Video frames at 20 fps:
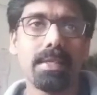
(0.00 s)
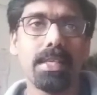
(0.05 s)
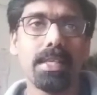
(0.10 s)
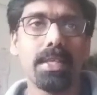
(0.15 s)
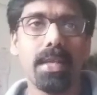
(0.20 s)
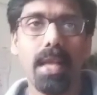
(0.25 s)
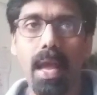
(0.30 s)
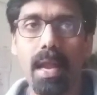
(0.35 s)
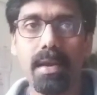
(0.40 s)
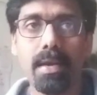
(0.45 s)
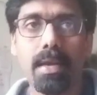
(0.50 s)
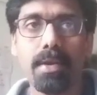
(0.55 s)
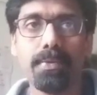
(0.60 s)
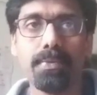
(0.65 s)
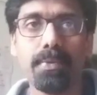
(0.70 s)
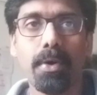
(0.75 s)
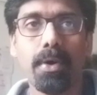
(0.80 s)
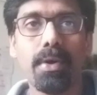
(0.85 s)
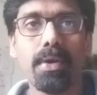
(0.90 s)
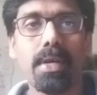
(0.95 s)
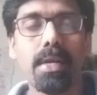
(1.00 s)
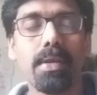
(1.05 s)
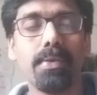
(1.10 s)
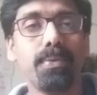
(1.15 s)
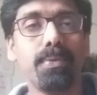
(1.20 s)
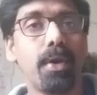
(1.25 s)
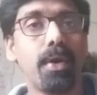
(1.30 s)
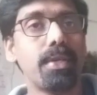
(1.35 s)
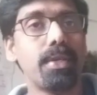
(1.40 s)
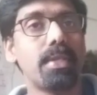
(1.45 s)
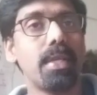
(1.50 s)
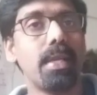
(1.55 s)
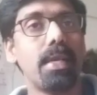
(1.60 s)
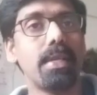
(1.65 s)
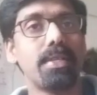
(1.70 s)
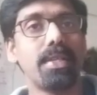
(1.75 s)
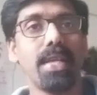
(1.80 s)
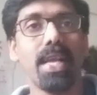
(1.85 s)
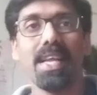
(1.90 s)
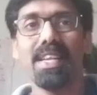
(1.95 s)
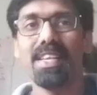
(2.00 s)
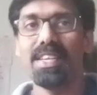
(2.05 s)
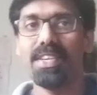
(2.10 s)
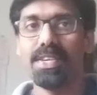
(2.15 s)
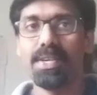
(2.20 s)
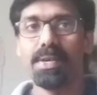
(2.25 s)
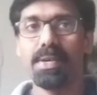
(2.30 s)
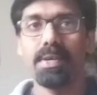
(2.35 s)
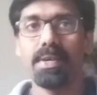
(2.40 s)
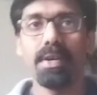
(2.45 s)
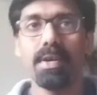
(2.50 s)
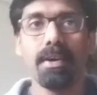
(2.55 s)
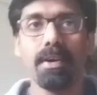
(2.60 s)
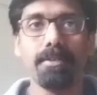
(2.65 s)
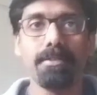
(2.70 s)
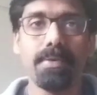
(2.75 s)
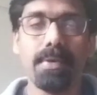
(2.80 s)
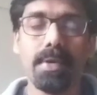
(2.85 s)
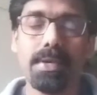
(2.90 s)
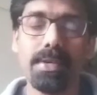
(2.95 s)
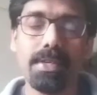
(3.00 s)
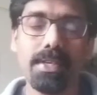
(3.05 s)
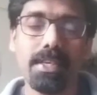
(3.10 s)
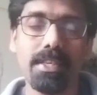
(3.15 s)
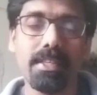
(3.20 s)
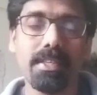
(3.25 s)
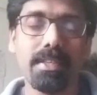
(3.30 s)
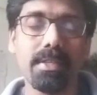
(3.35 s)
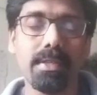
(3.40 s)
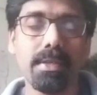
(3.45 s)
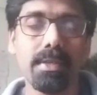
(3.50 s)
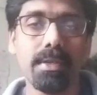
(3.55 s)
his career was as editor of various